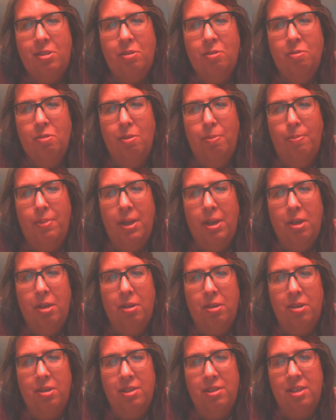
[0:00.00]
rebel,
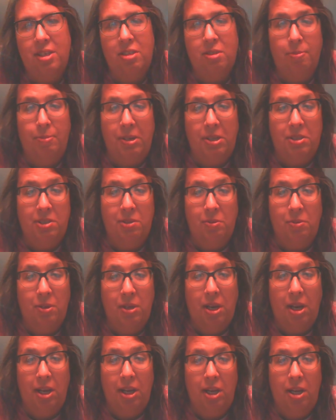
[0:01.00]
because that's basically what
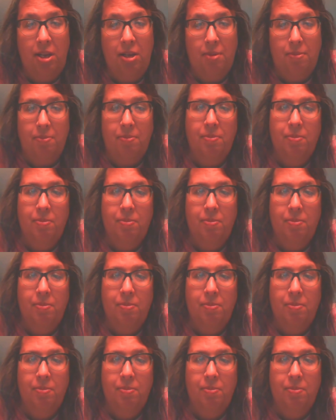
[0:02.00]
I am.